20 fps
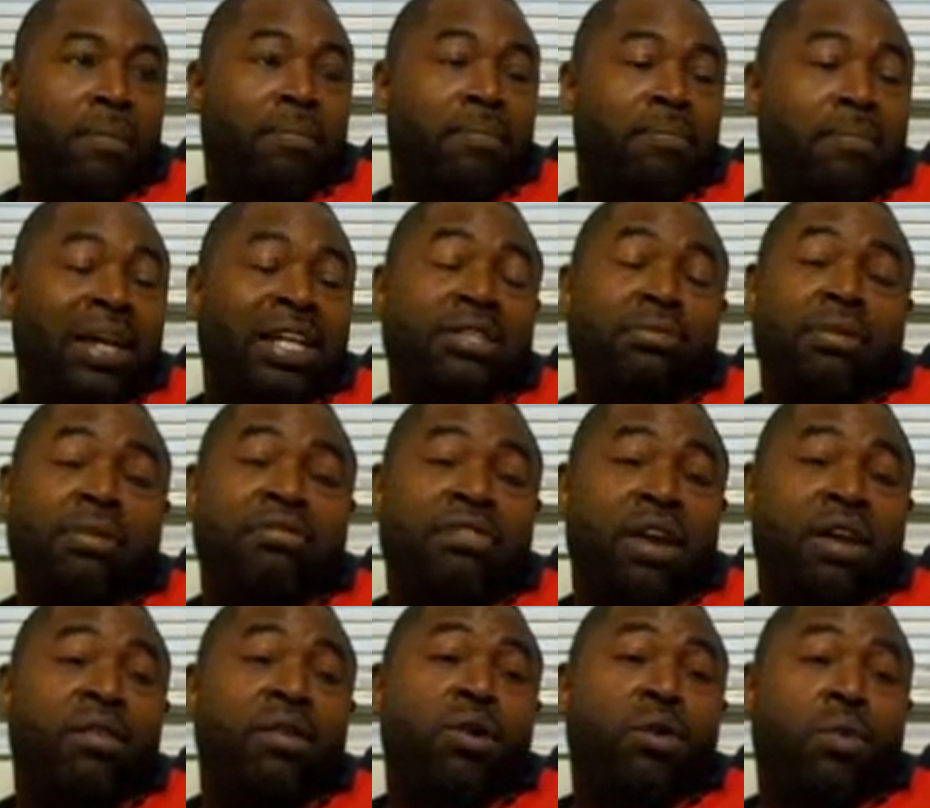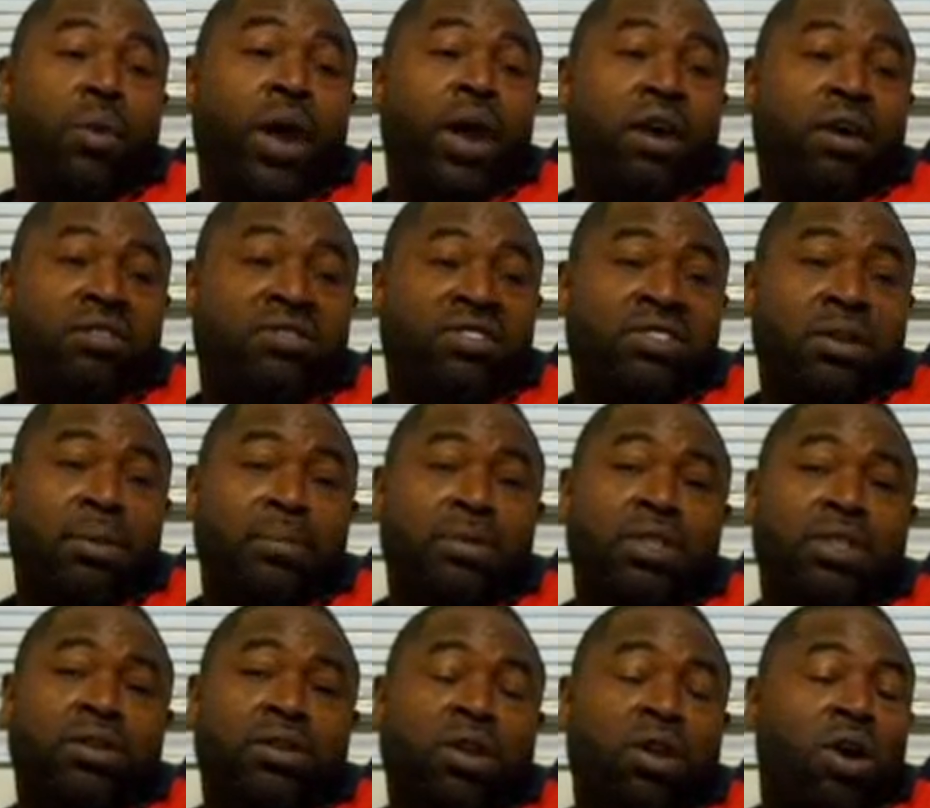makes me very aware of some
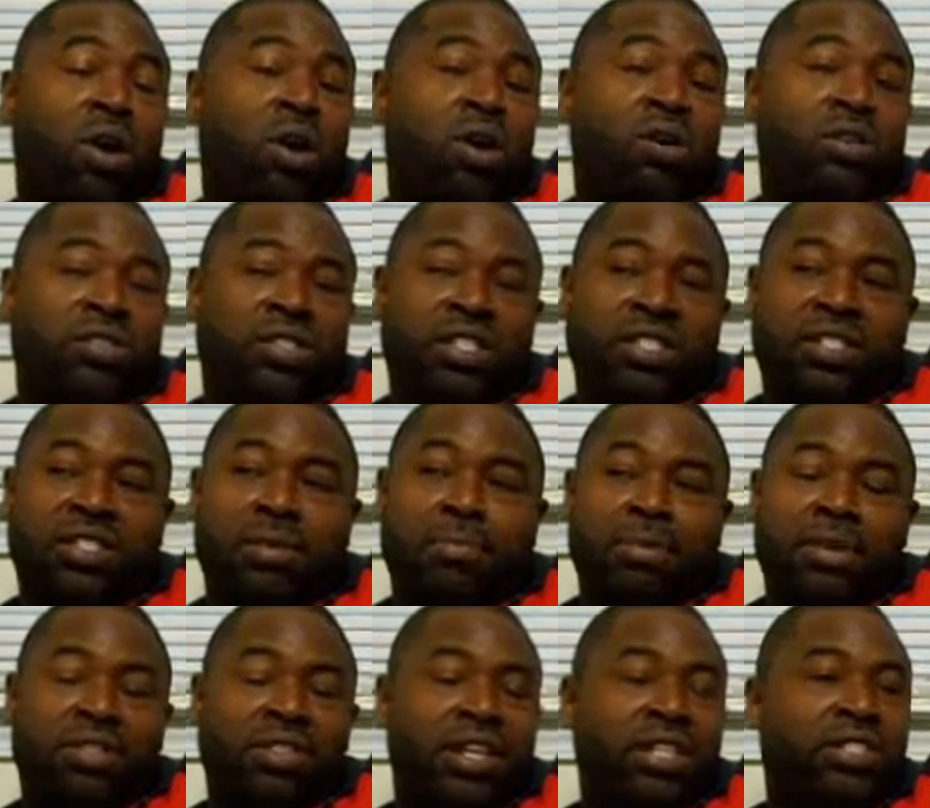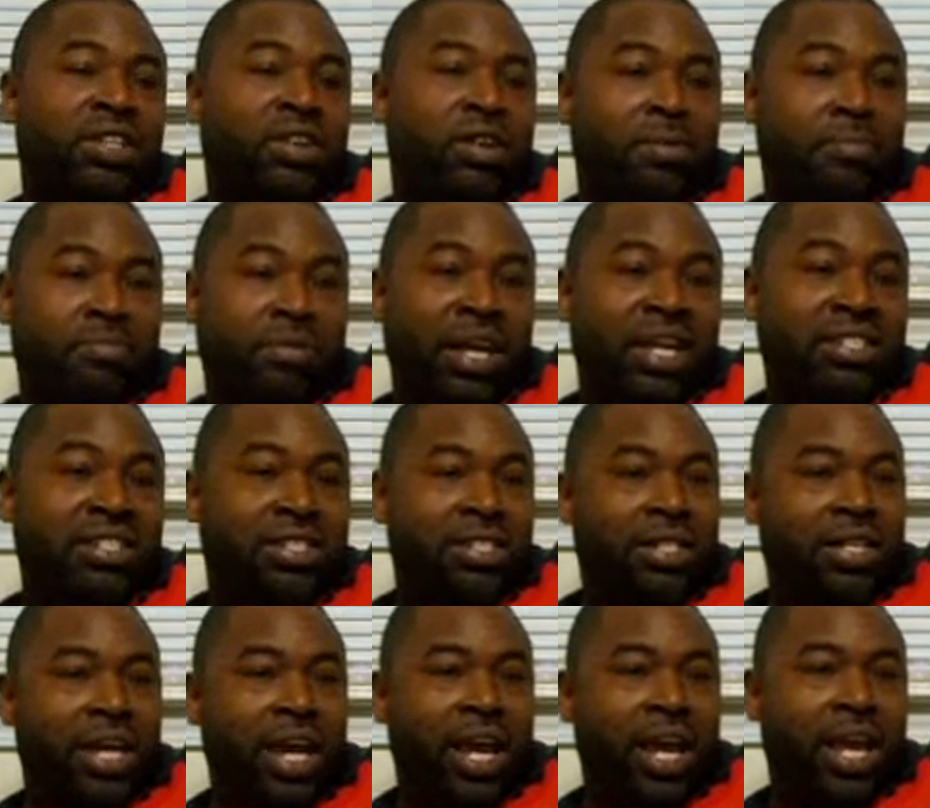of the laws and some of the things that are in place
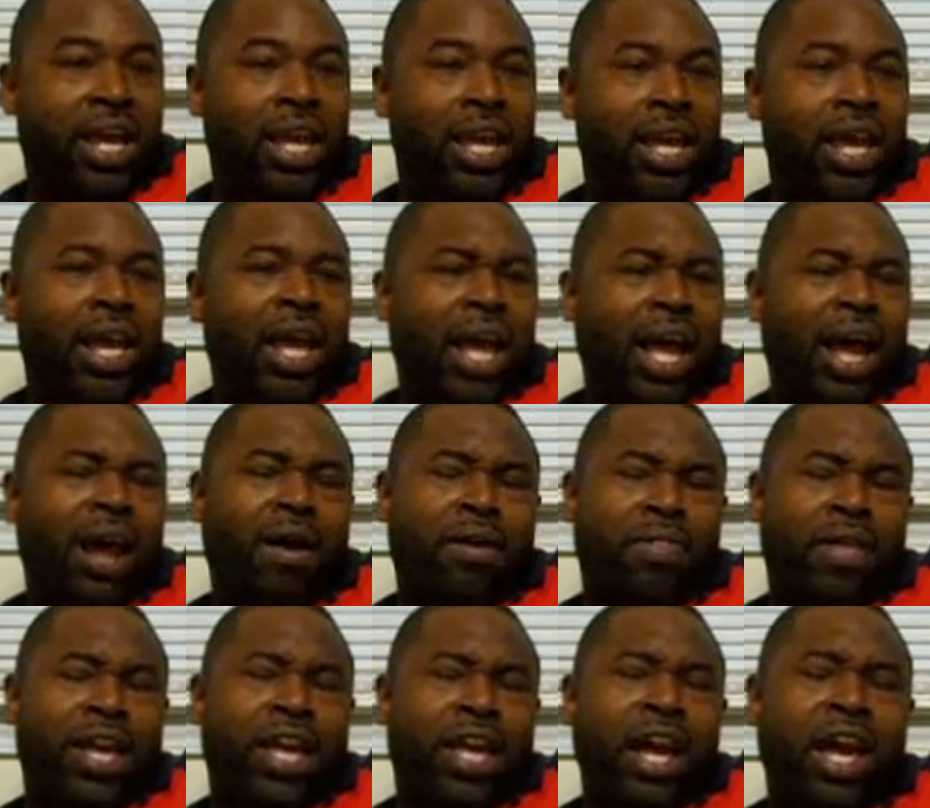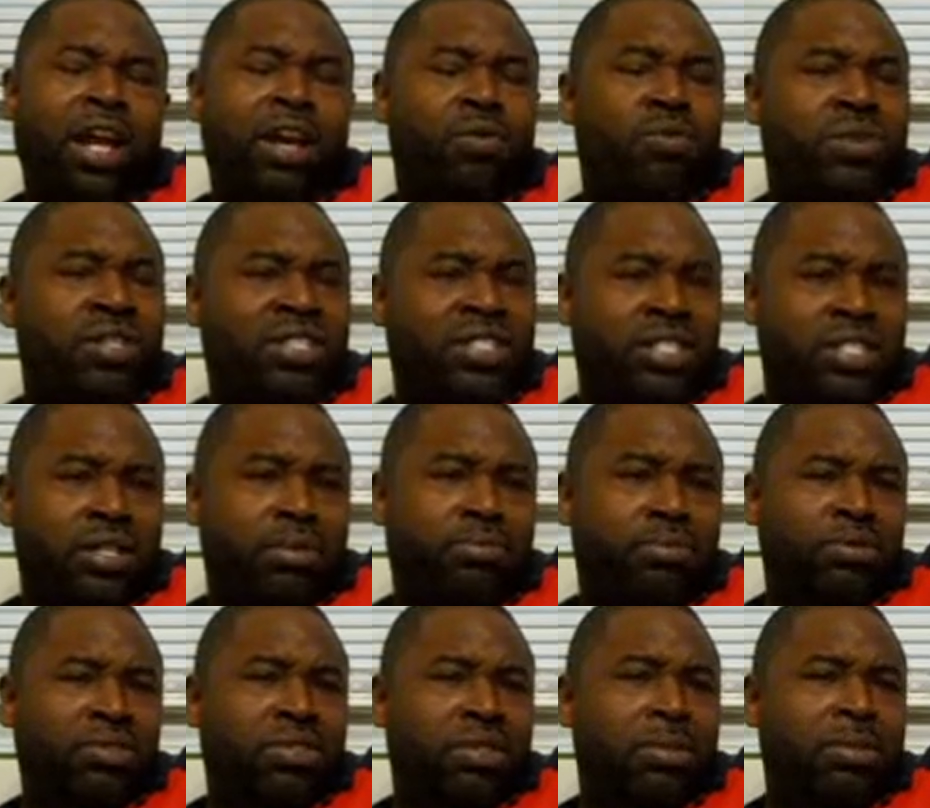today, how they kind of
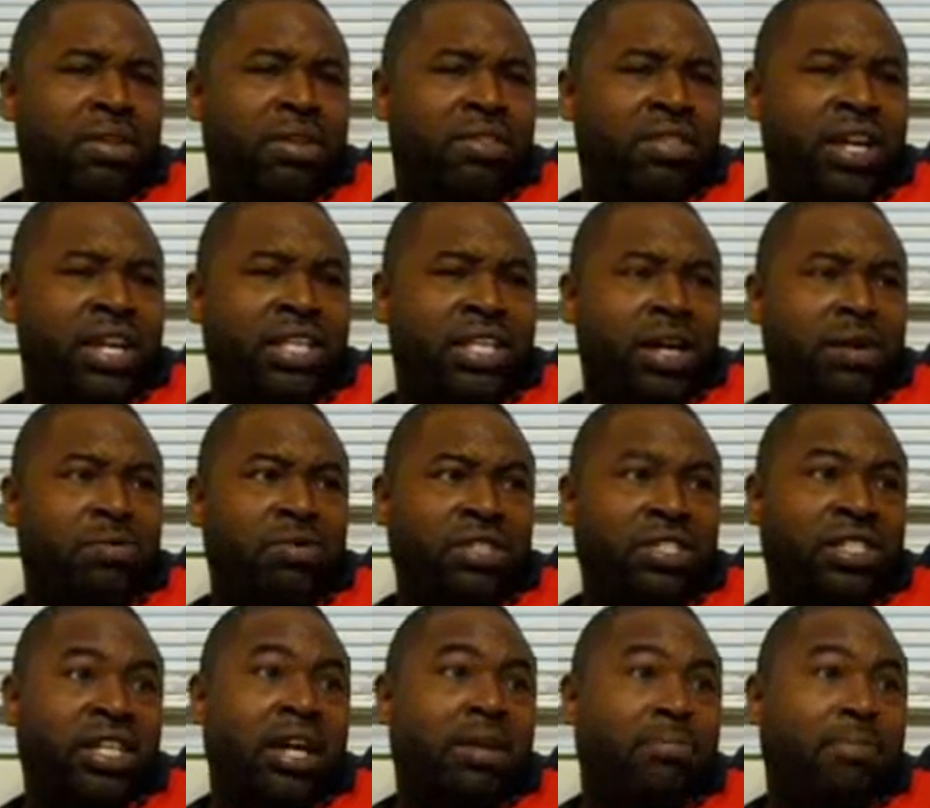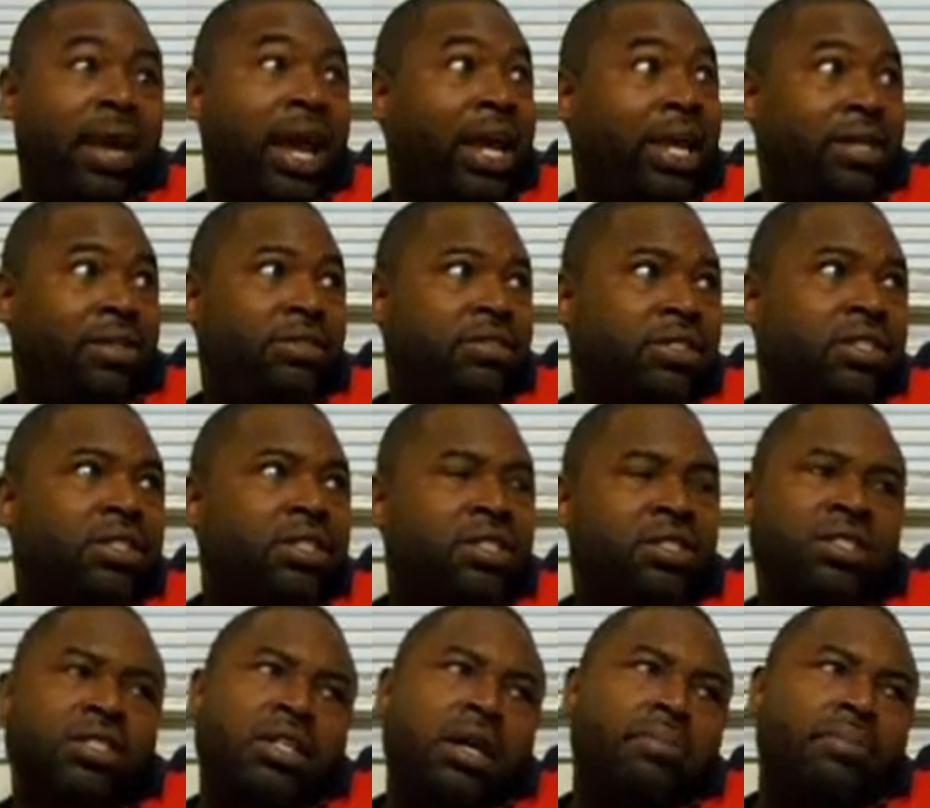resemble some of the things that were set back
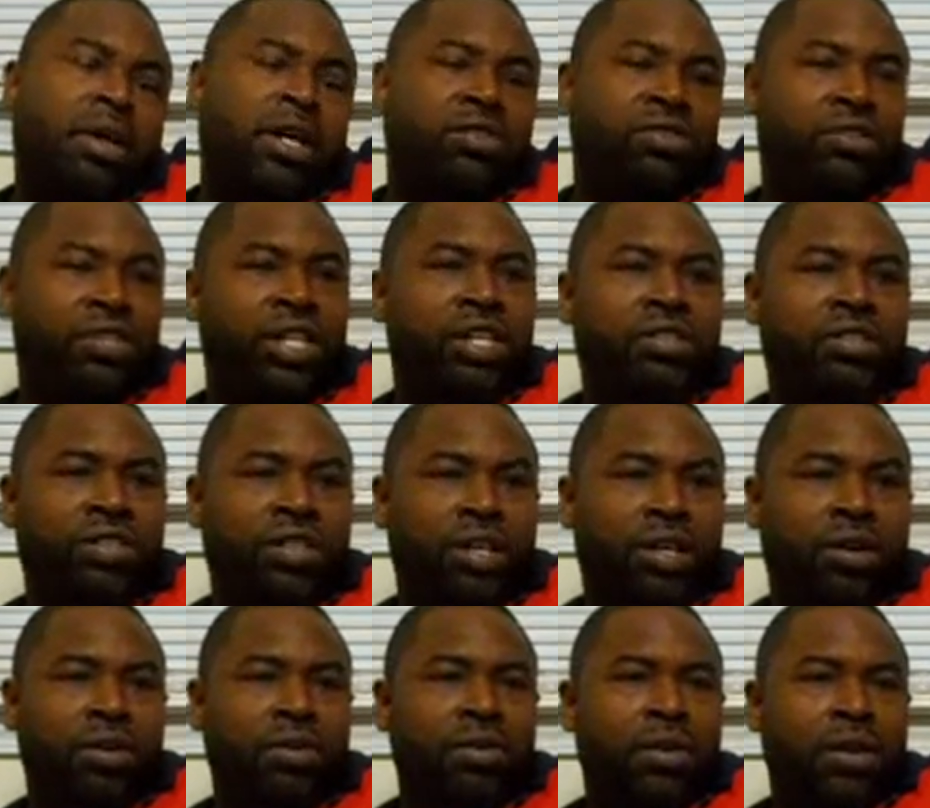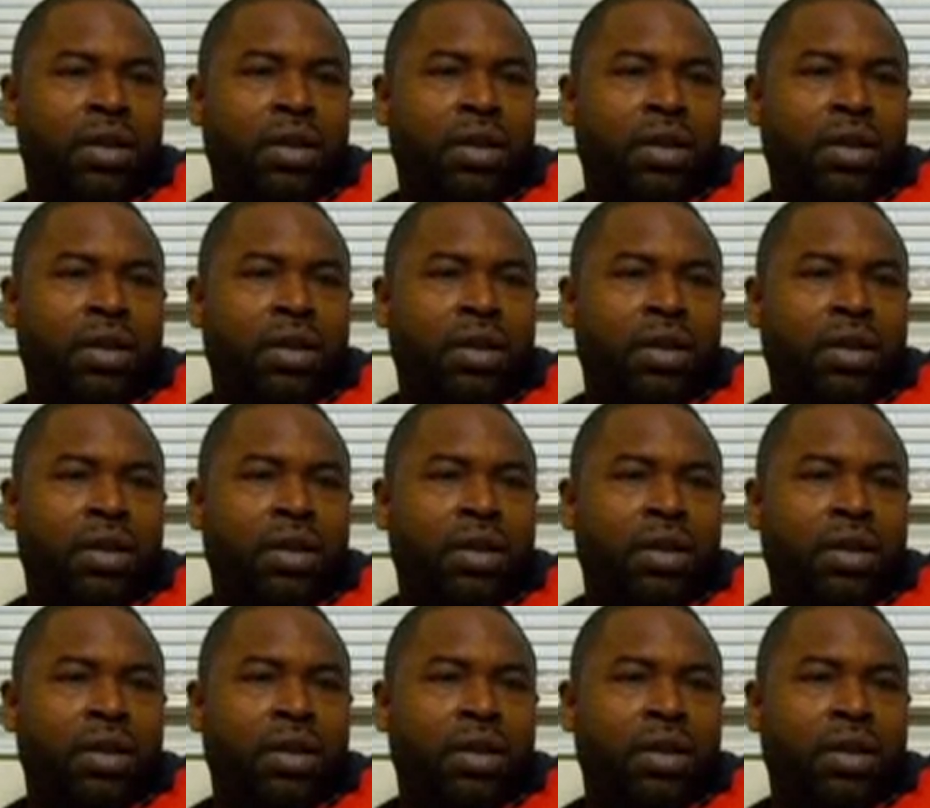some 100 years ago.